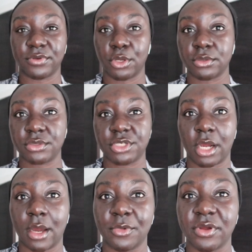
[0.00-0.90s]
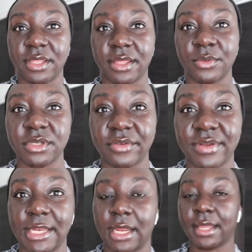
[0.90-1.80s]
no charm or anything which i
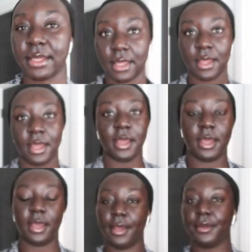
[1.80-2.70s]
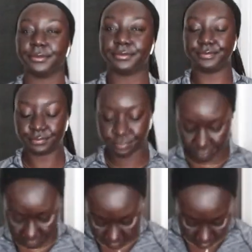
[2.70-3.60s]
really like um,
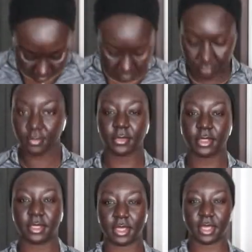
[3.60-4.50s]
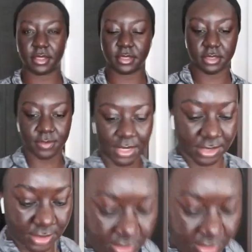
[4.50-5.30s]
yeah this is my